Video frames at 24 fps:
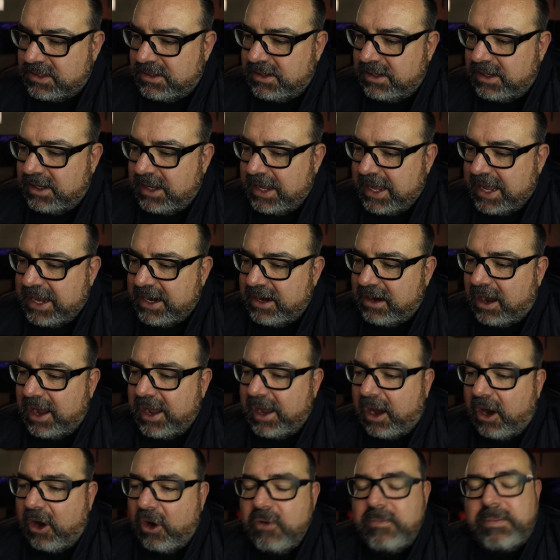I
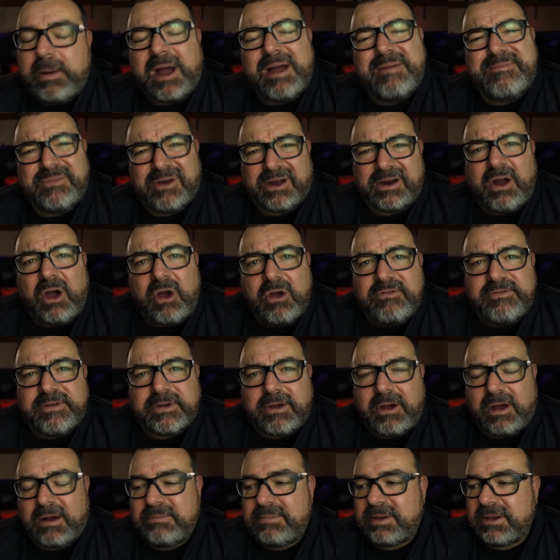hope I'm not
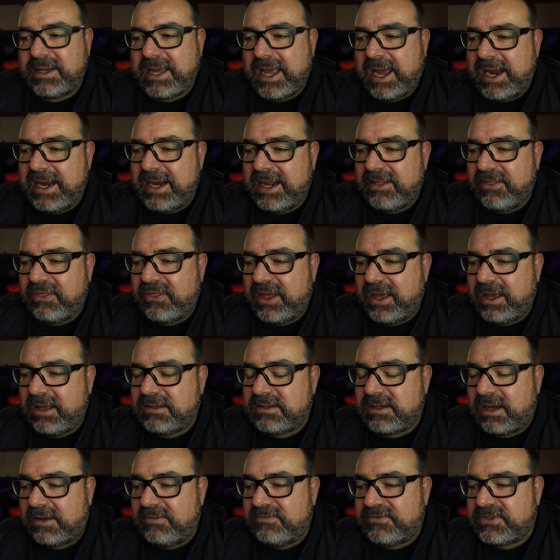overcomplicating things.
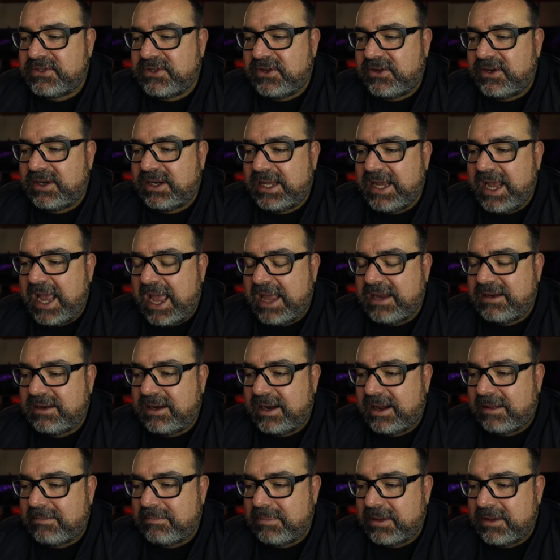I've certainly ended
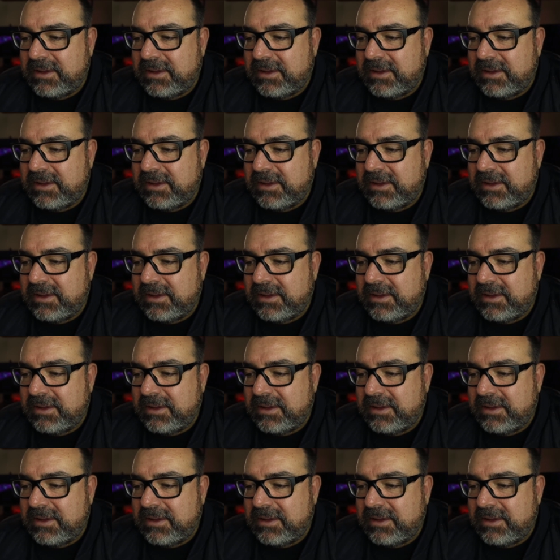up